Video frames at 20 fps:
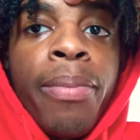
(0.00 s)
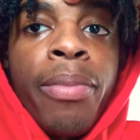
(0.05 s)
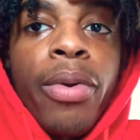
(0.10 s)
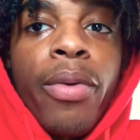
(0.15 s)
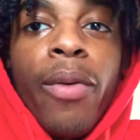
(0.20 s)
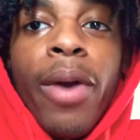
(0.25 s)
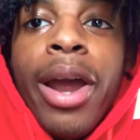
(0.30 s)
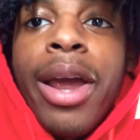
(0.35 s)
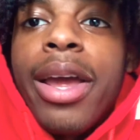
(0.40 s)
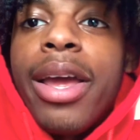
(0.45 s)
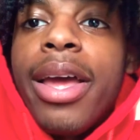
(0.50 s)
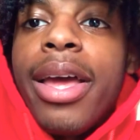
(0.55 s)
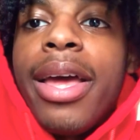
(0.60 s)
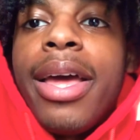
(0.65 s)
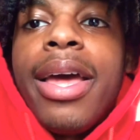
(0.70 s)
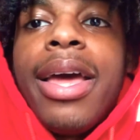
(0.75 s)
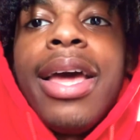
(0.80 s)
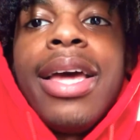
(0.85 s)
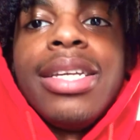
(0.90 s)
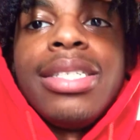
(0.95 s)
Right?
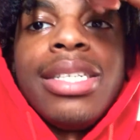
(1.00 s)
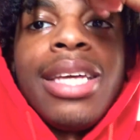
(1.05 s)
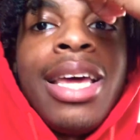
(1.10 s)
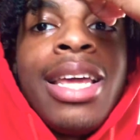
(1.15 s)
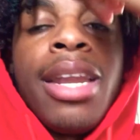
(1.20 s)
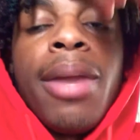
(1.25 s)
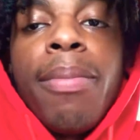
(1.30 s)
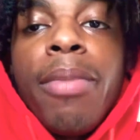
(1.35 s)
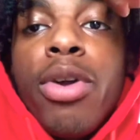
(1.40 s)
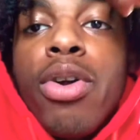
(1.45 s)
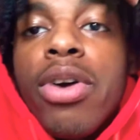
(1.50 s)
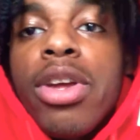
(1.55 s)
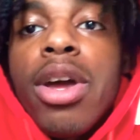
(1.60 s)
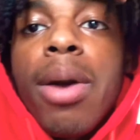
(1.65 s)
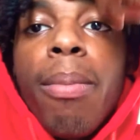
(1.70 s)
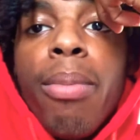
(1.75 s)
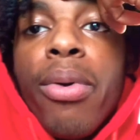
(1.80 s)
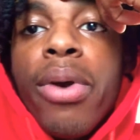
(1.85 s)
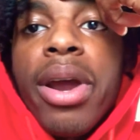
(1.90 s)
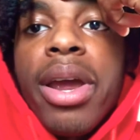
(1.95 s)
It's in the middle of your
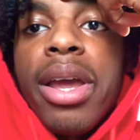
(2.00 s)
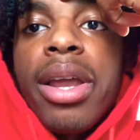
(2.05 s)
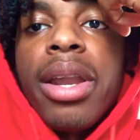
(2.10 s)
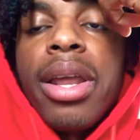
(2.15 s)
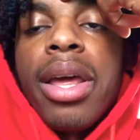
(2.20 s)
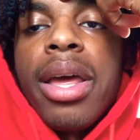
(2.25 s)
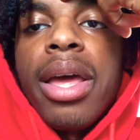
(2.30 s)
brain.